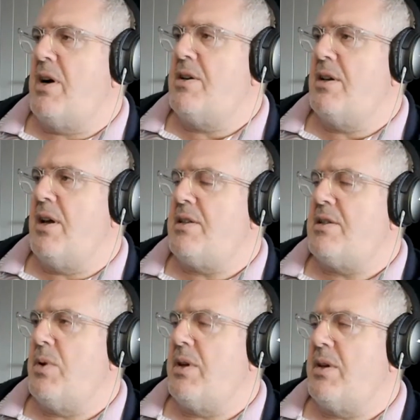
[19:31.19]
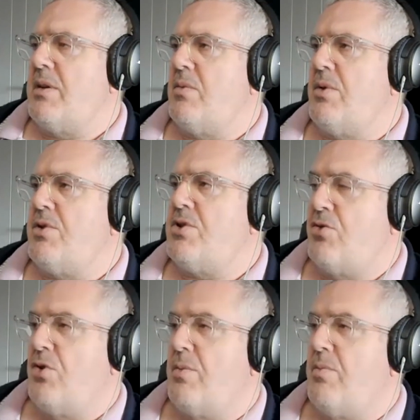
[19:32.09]
McCarthy last week, and he
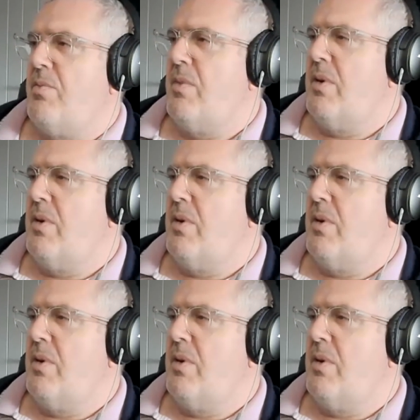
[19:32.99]
actually wrote a